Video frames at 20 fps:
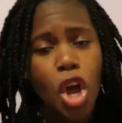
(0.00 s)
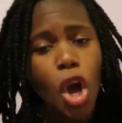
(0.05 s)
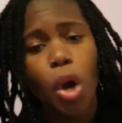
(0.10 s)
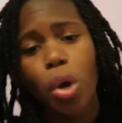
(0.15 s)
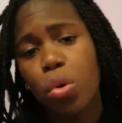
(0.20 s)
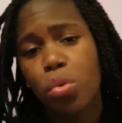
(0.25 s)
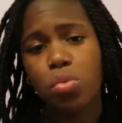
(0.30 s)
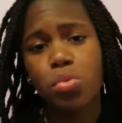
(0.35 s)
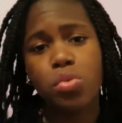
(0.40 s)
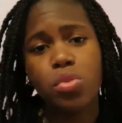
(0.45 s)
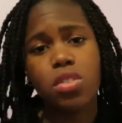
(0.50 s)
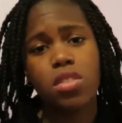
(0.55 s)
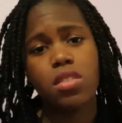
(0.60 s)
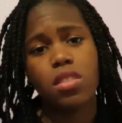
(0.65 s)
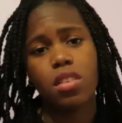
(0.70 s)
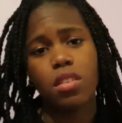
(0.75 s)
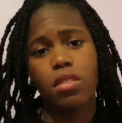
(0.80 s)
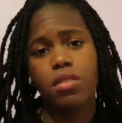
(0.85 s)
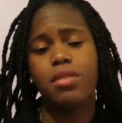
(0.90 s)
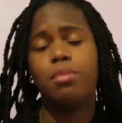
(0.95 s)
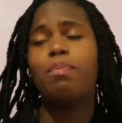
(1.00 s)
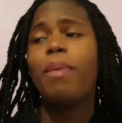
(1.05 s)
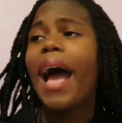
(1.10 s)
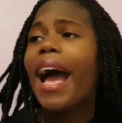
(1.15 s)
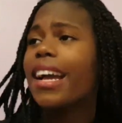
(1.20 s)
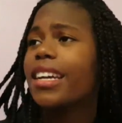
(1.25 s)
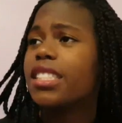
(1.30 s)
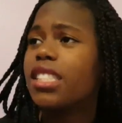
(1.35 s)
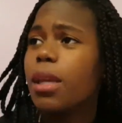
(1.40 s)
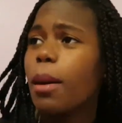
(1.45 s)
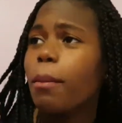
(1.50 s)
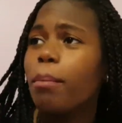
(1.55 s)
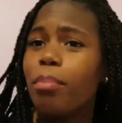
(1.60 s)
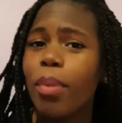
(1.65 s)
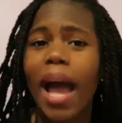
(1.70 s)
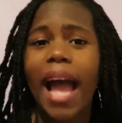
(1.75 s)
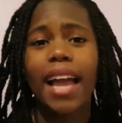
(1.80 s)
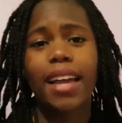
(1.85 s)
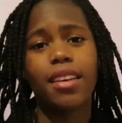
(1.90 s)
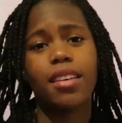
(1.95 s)
no's, back
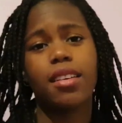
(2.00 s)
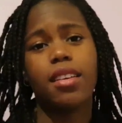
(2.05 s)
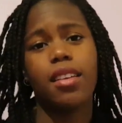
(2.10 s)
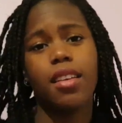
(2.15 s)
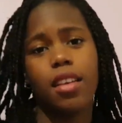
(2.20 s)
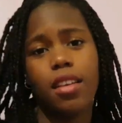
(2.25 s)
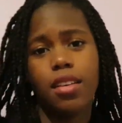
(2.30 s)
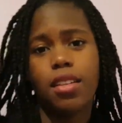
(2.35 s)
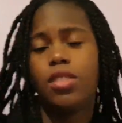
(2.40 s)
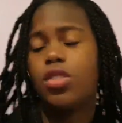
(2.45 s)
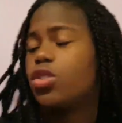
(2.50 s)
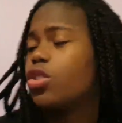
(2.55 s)
to back.